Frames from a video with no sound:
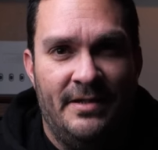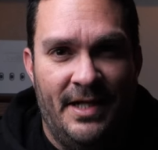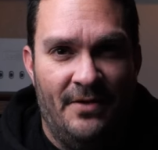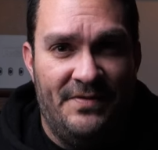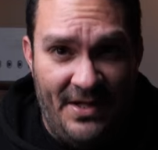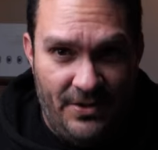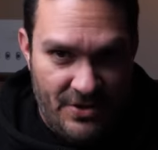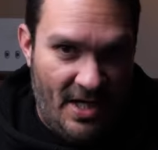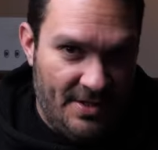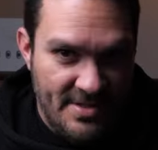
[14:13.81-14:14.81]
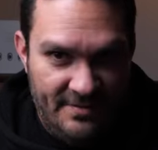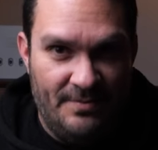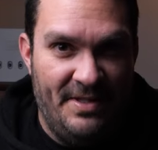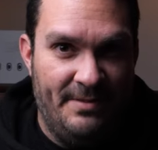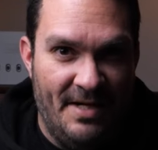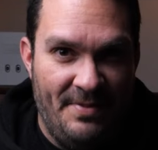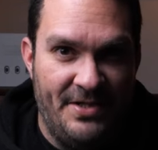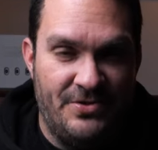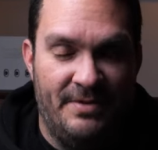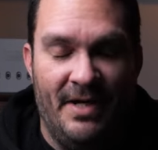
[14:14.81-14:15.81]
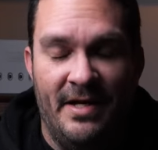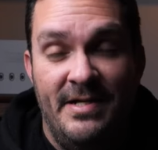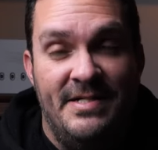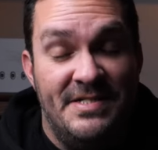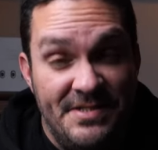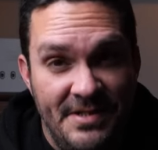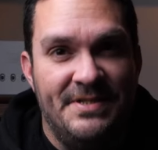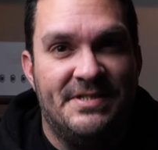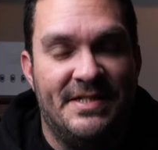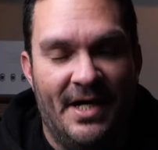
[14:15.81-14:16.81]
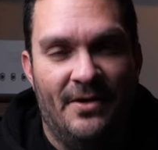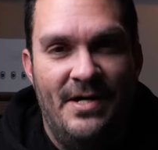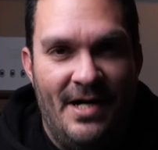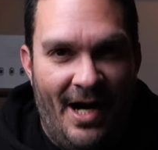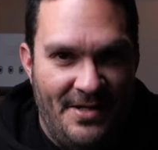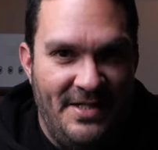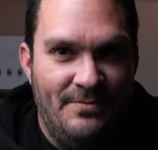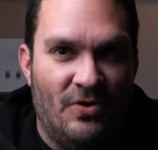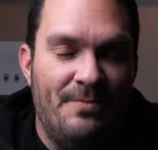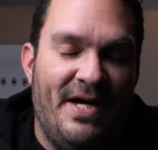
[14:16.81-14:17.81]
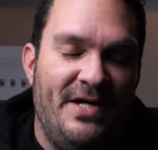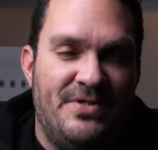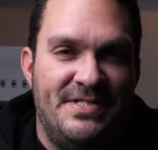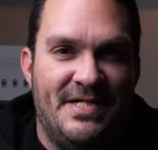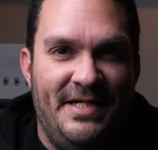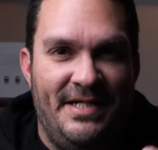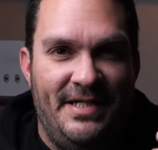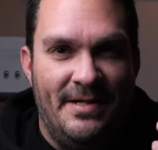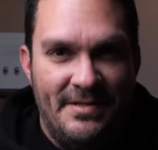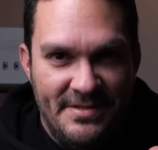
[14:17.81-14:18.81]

You know, thank you, Giles, for being my patron. But seriously though, I need more patrons. I need